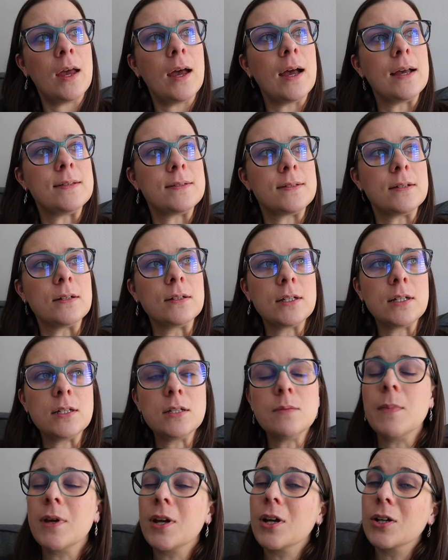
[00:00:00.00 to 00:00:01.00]
I still need
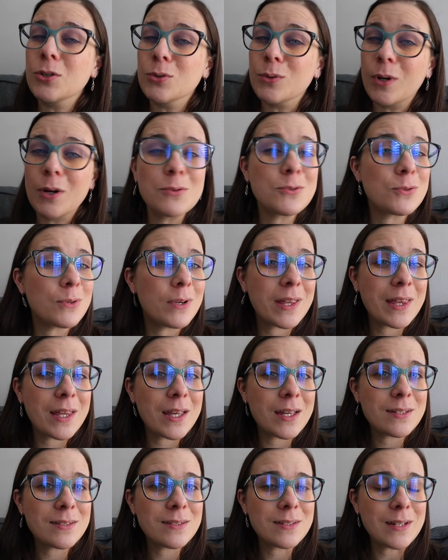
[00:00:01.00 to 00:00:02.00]
to make a grocery
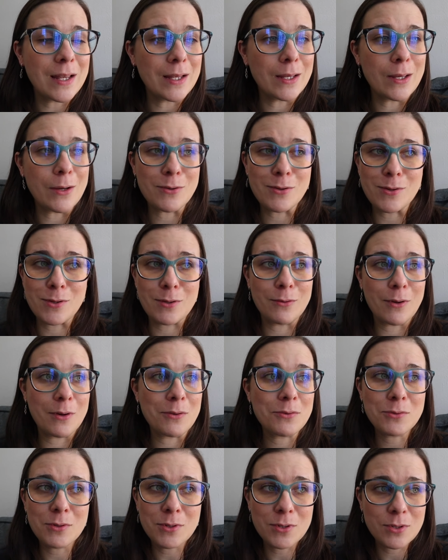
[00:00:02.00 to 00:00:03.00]
list and go to the
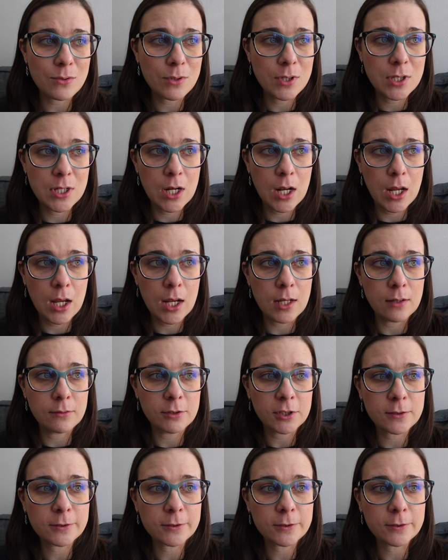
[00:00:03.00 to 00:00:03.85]
grocery store tonight.